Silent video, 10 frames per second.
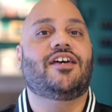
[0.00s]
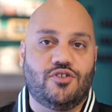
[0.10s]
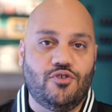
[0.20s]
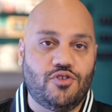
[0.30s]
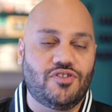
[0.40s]

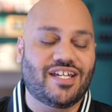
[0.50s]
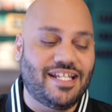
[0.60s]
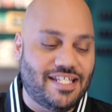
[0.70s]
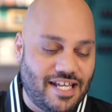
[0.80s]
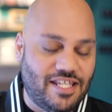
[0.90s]
due to the
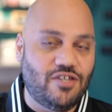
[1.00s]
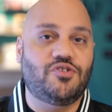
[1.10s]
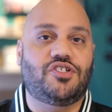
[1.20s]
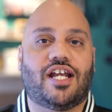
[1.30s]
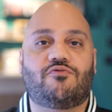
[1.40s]

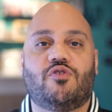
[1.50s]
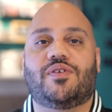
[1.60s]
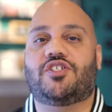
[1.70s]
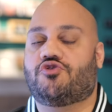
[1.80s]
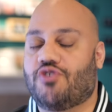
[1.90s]
continued general
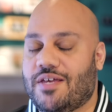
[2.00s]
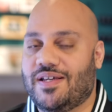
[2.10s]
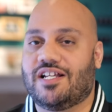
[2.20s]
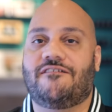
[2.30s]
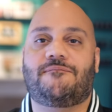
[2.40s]

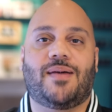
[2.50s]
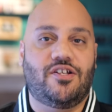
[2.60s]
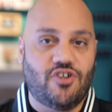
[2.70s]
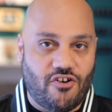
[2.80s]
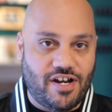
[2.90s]
mistreatment of
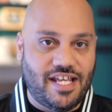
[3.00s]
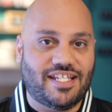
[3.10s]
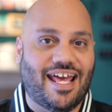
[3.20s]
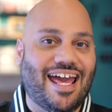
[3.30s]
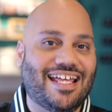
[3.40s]

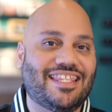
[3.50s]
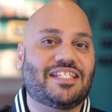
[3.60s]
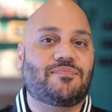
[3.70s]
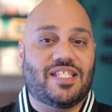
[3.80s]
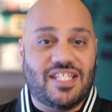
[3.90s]
minorities and the
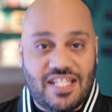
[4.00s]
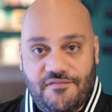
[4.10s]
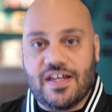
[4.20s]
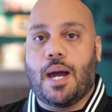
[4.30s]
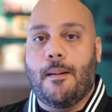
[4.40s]

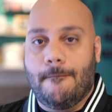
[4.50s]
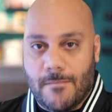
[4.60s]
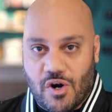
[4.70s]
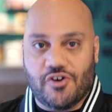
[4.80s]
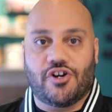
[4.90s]
specific
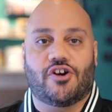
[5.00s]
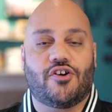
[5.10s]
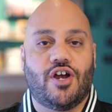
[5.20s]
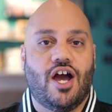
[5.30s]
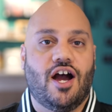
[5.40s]

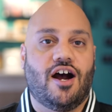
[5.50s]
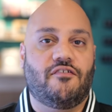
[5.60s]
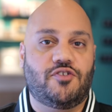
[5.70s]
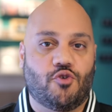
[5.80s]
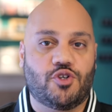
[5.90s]
murder
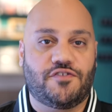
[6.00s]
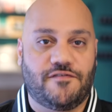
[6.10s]
of George